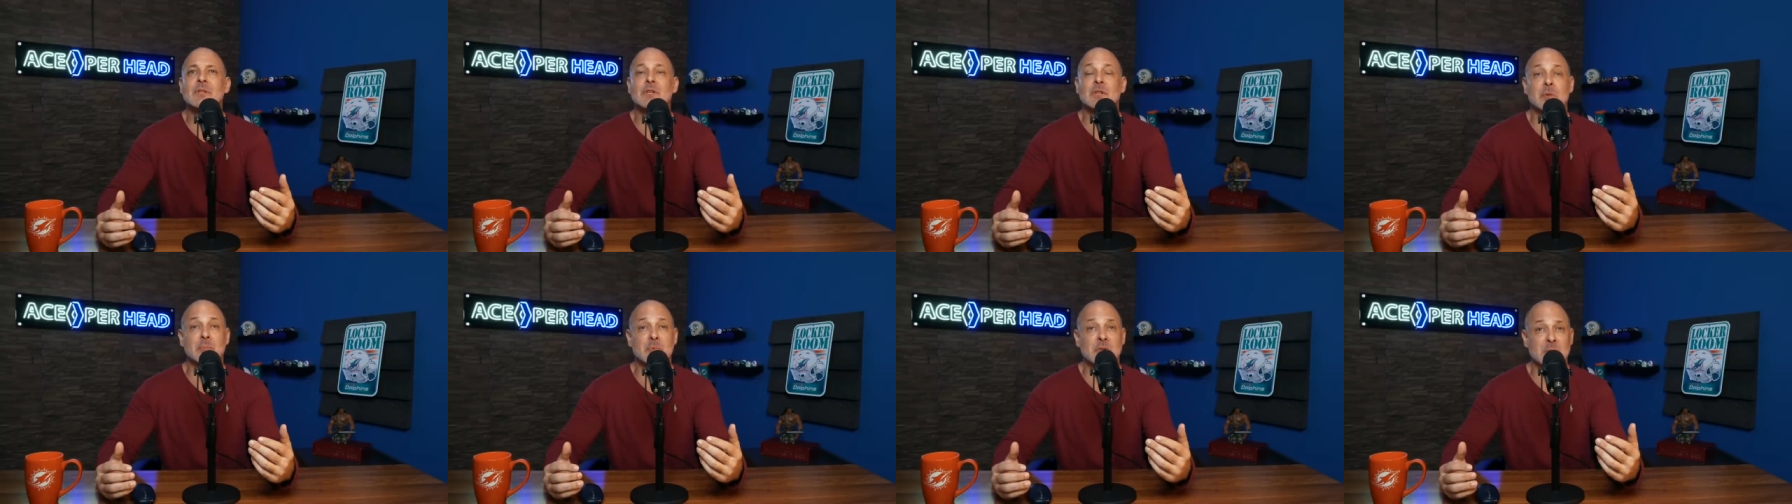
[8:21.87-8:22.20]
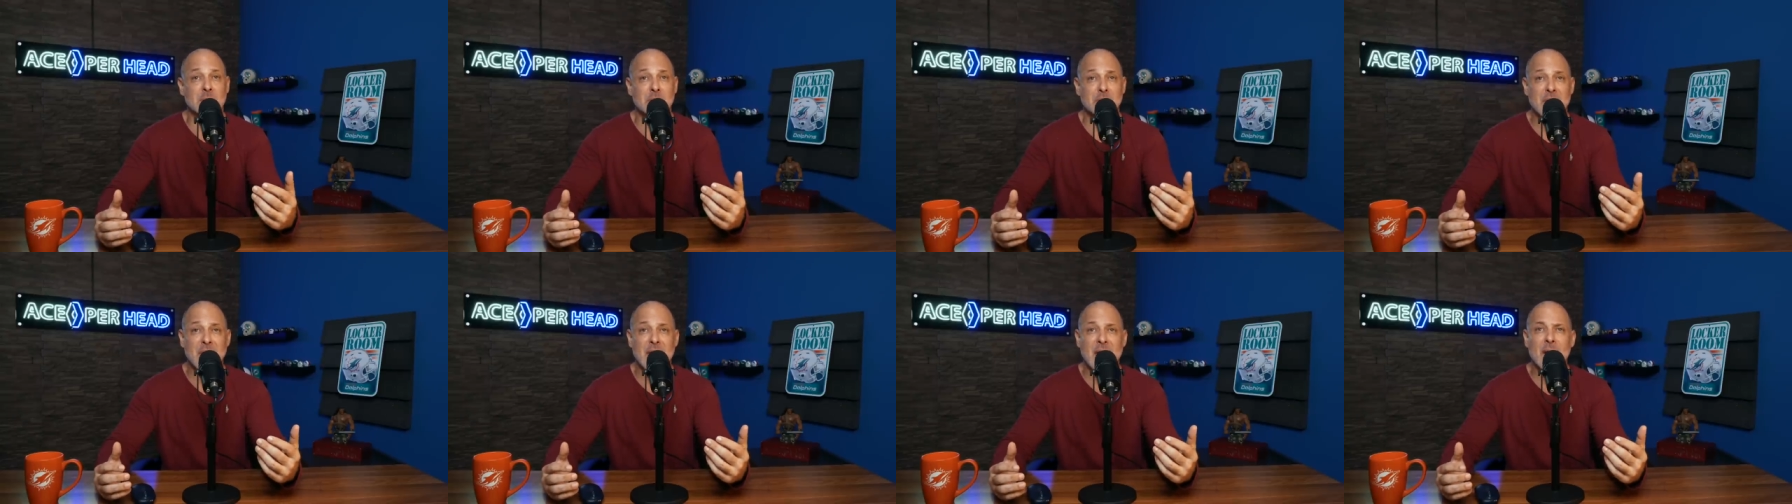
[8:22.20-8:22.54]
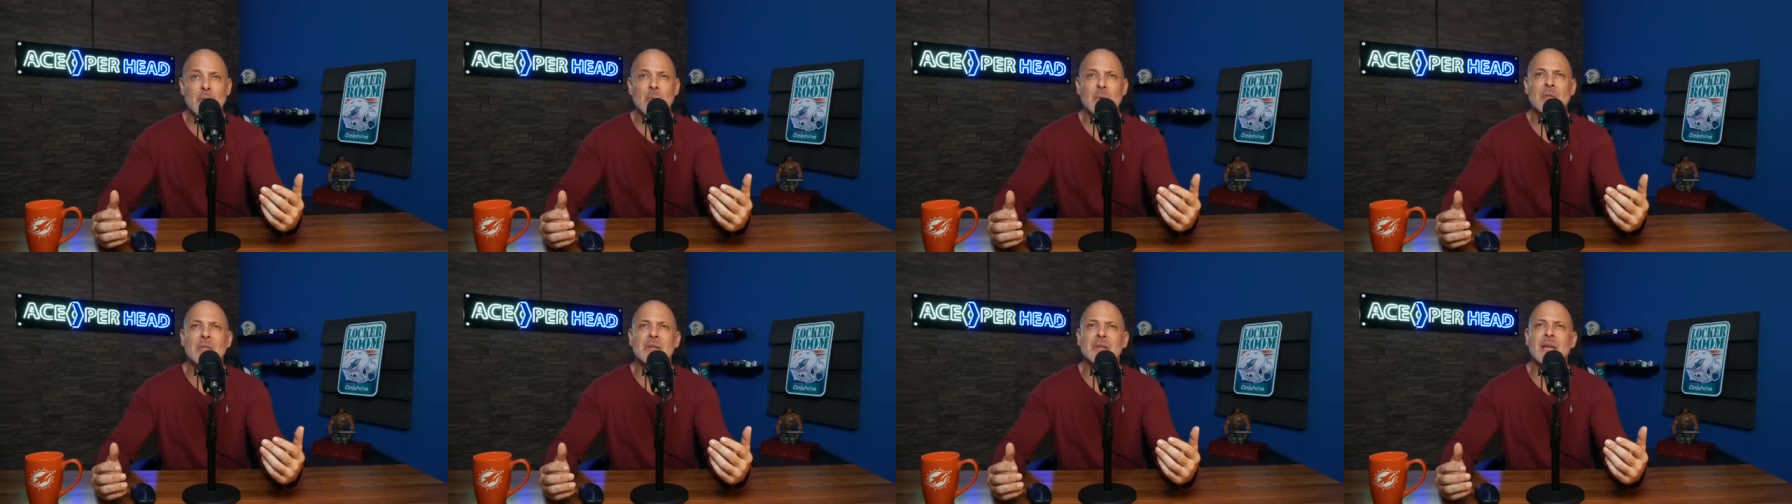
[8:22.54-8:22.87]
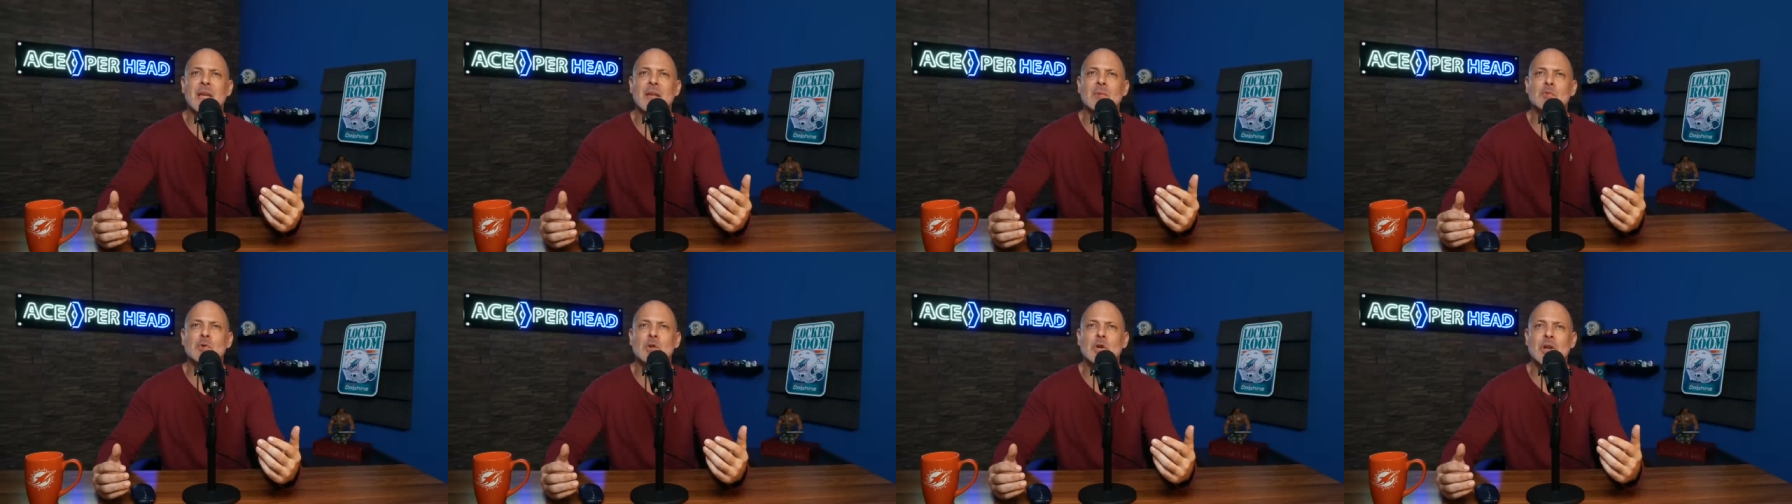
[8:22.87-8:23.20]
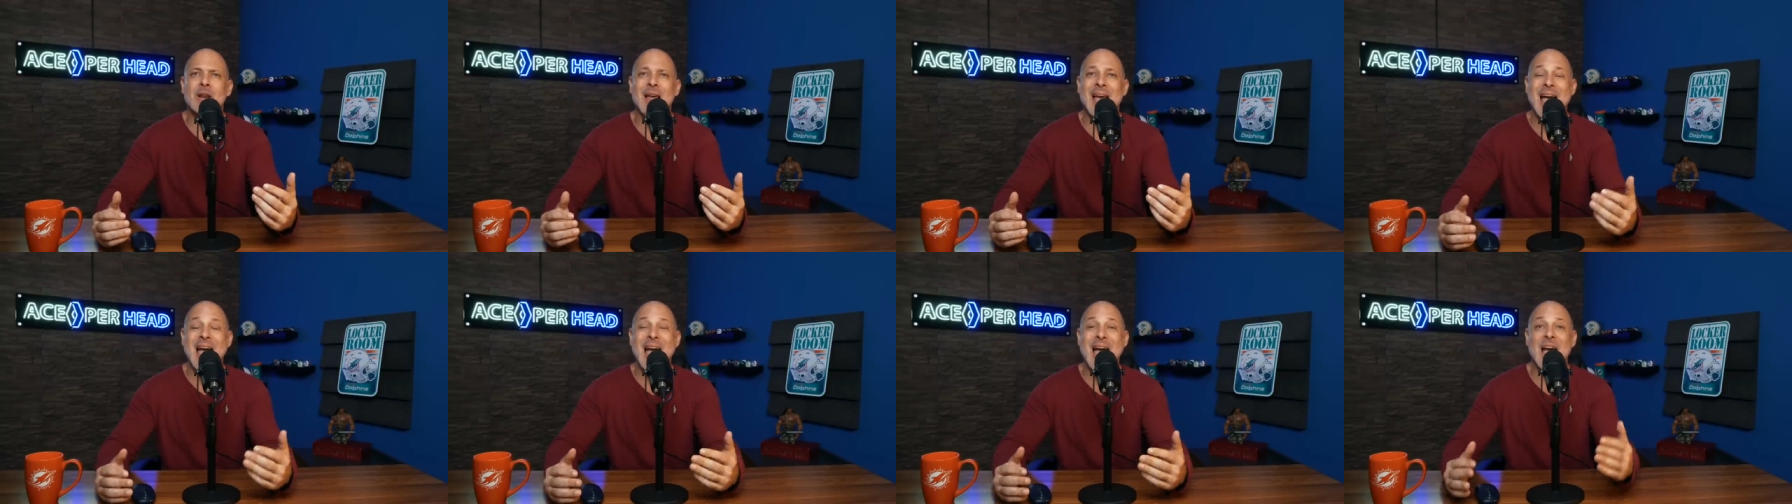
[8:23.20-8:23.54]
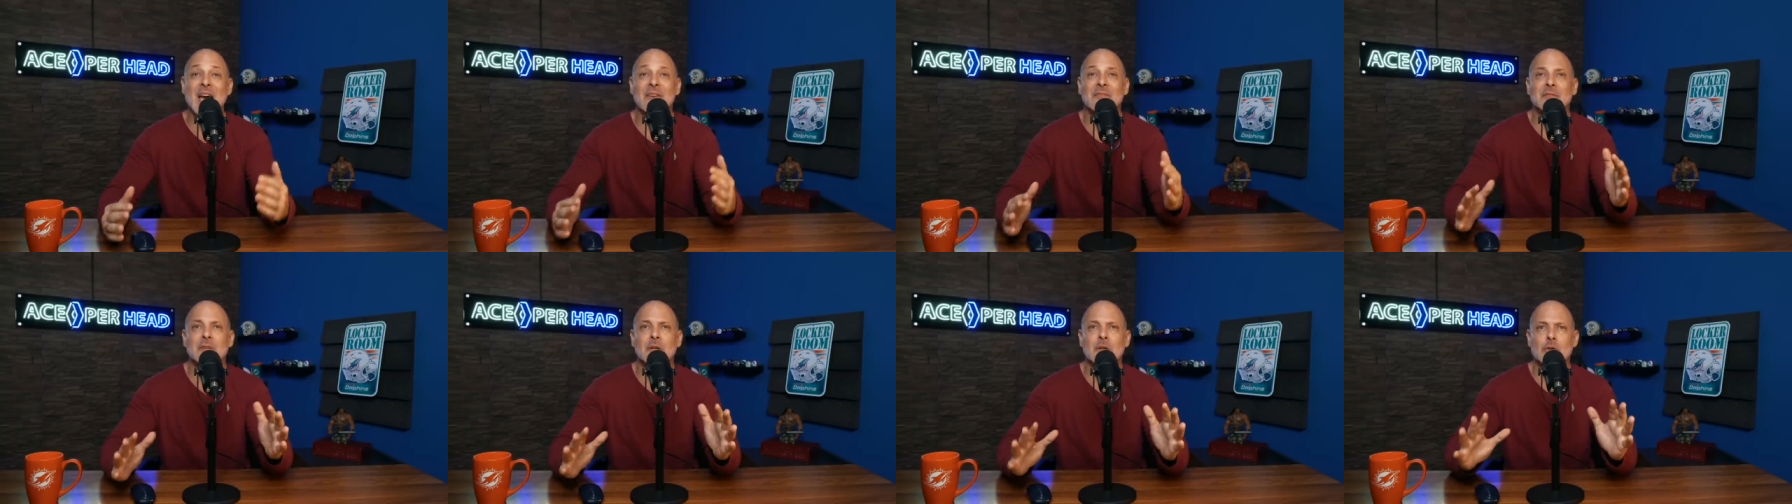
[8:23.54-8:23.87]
There's going to be some bad weather games. You're going to have